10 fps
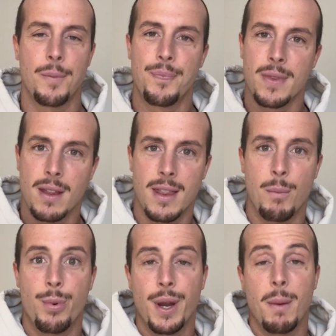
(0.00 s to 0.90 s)
they
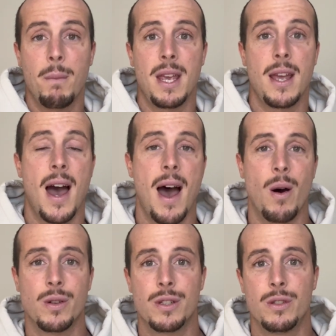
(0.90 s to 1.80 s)
bring me out
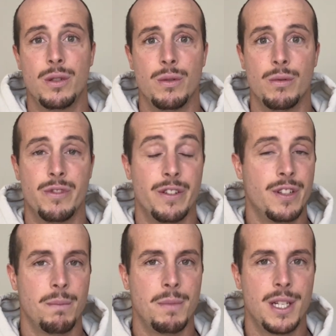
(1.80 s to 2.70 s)
to 15
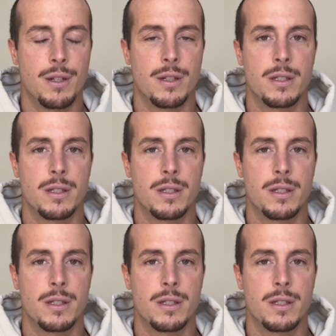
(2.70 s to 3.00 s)
meters.